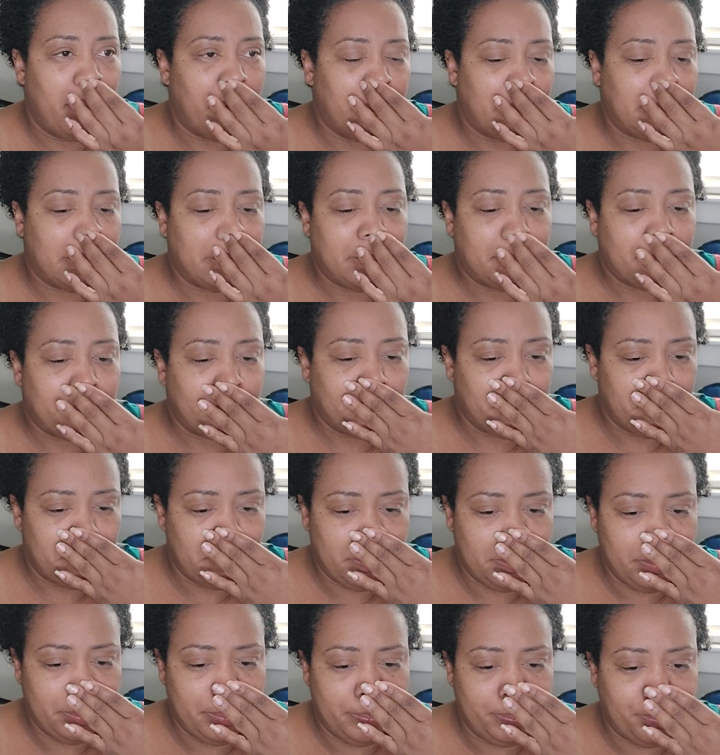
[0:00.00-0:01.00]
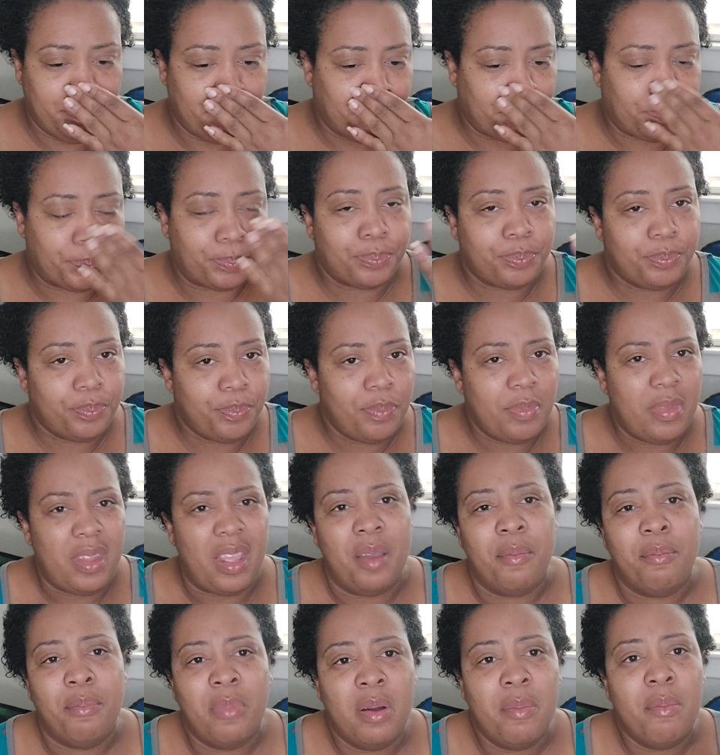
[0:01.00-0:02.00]

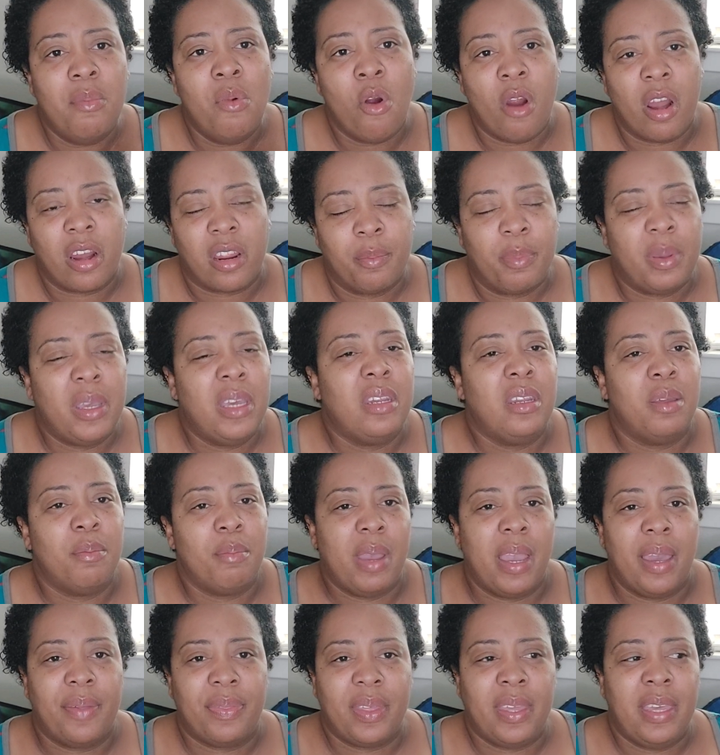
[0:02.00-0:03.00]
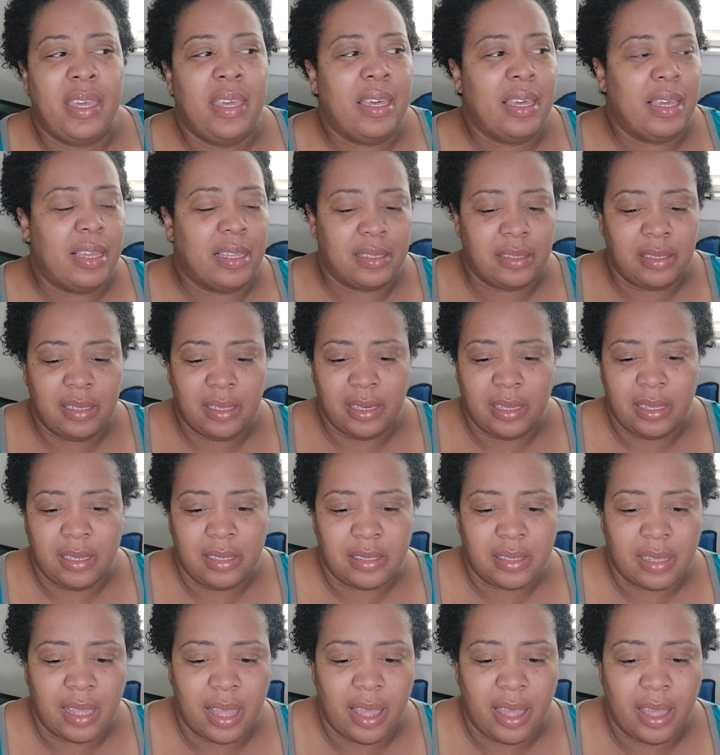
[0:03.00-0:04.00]
but Mark, being the man that he is, did
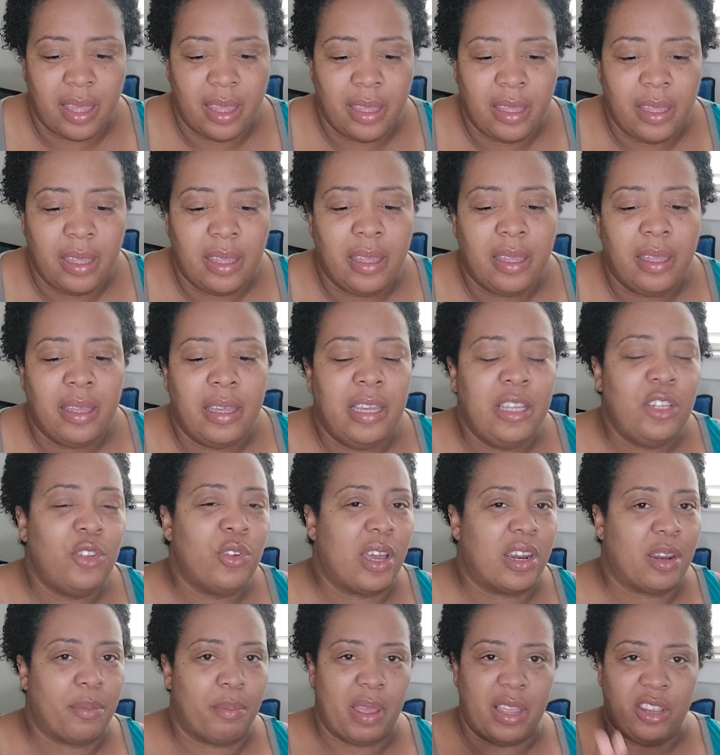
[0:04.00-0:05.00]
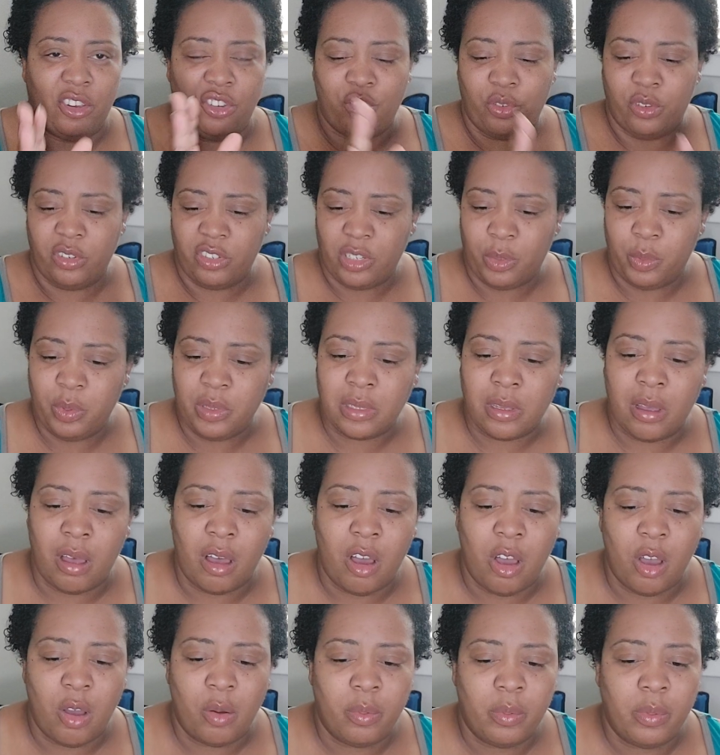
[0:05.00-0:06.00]
his thing. He tried to make sure she was
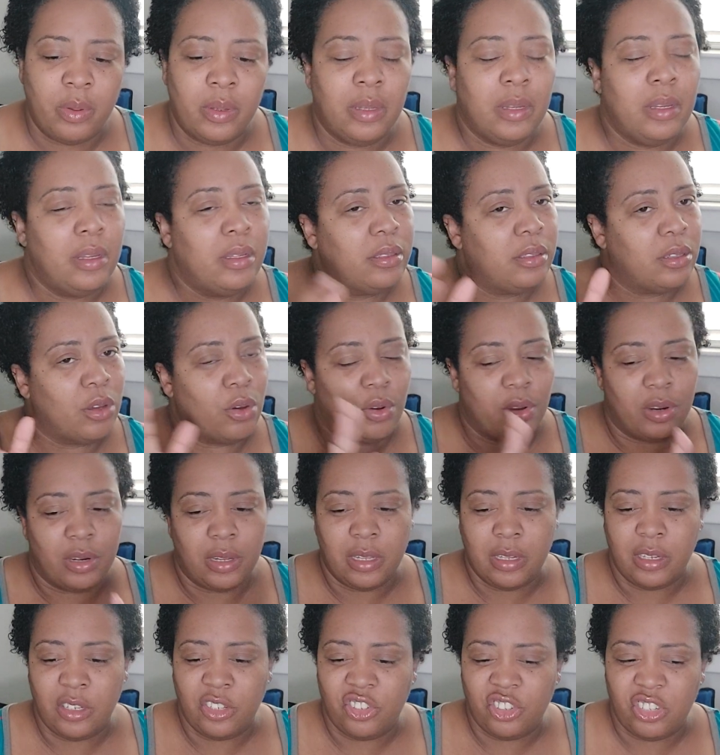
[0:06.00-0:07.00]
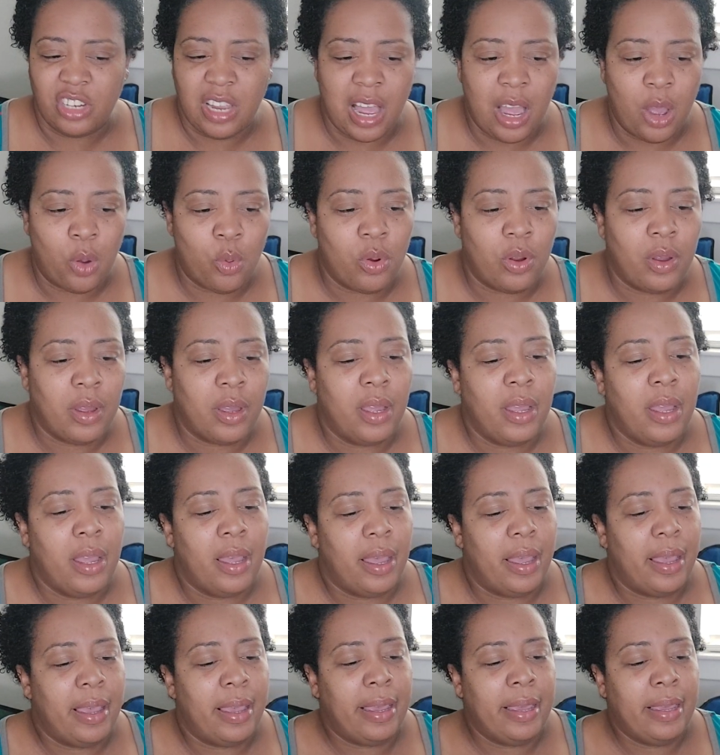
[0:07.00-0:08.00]
calm. Told her to get a shower.
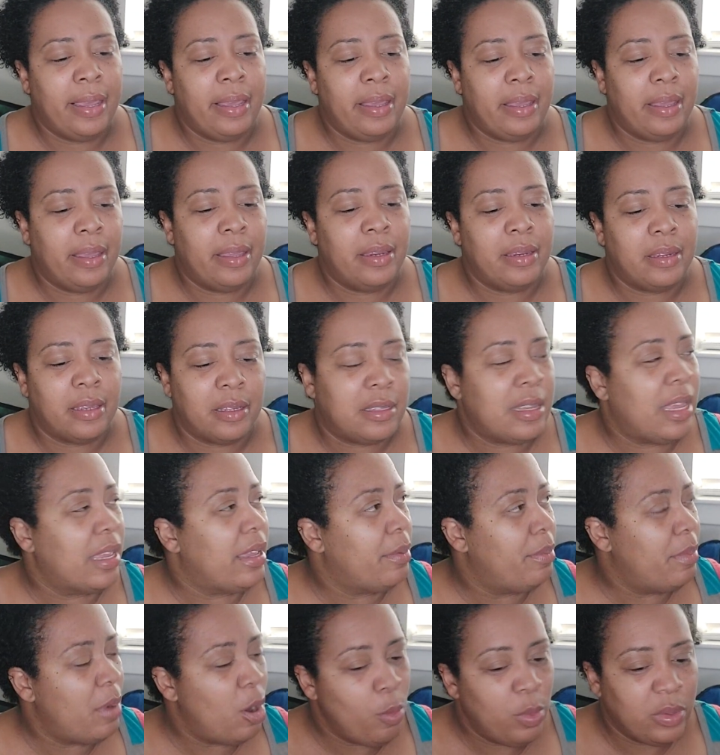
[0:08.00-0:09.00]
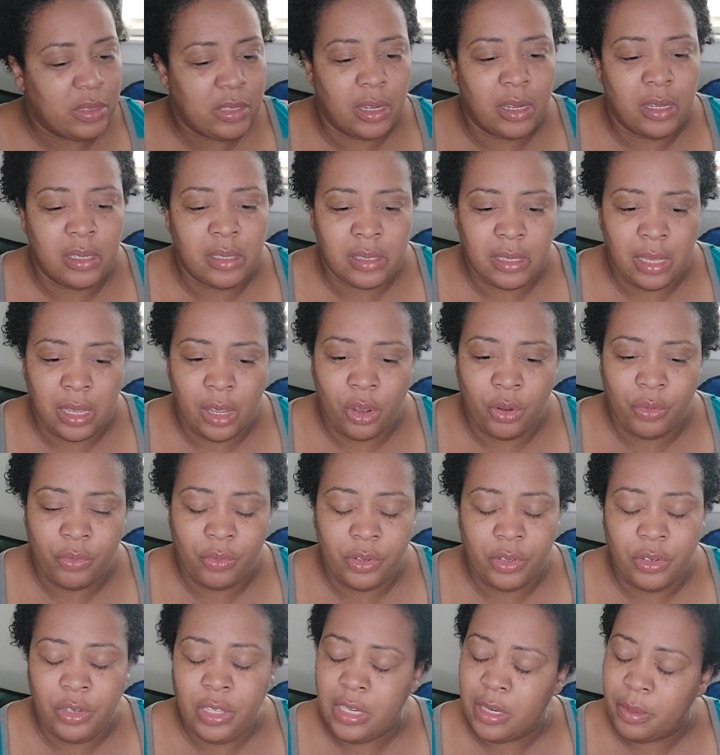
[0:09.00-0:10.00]
And he ended up taking a moment to herself.
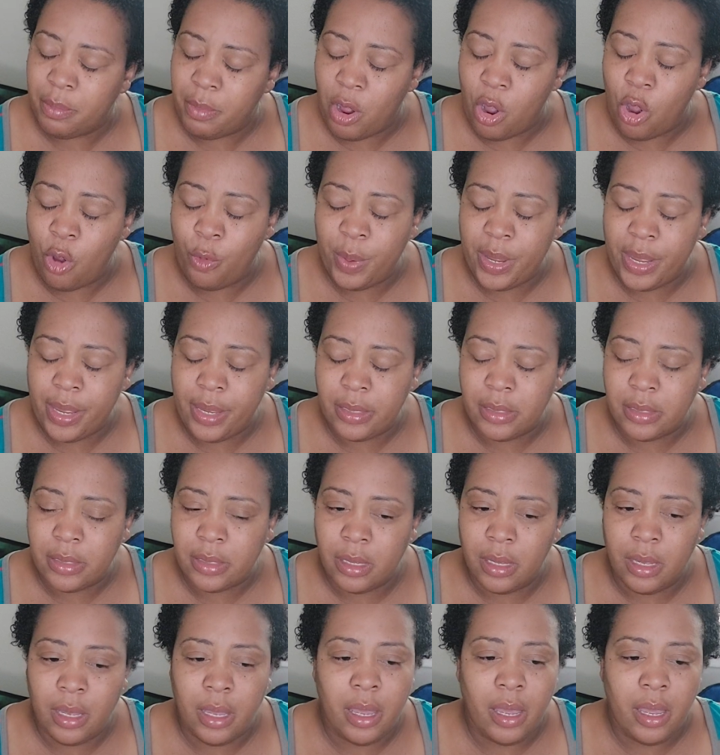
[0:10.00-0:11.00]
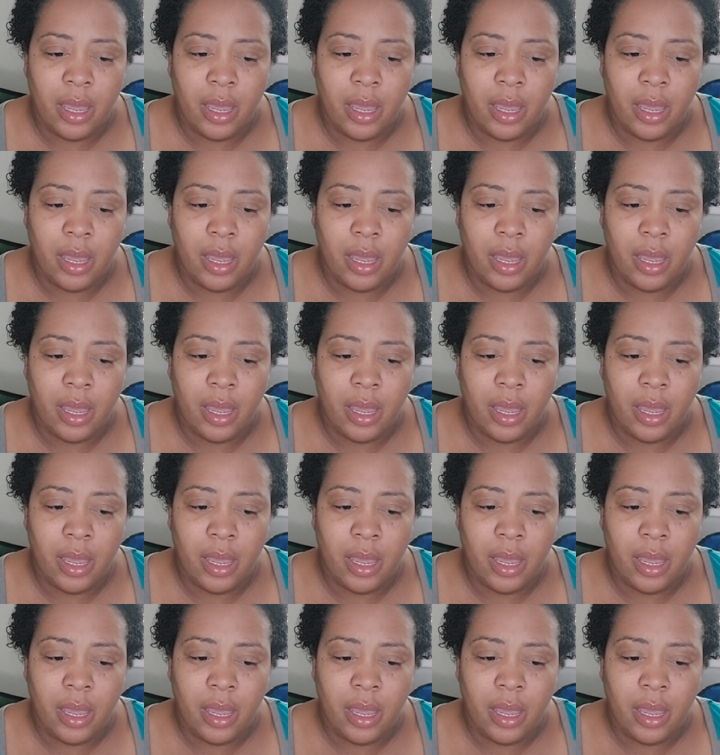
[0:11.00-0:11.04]
You need a moment.